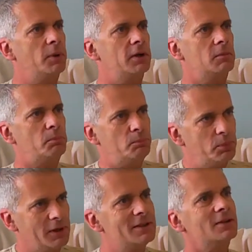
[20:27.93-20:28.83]
but
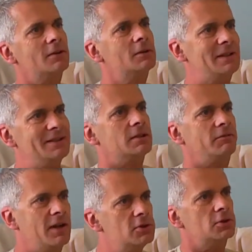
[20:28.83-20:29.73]
political
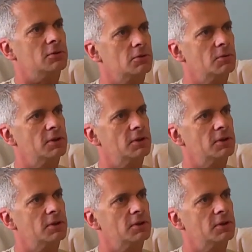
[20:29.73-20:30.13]
interventions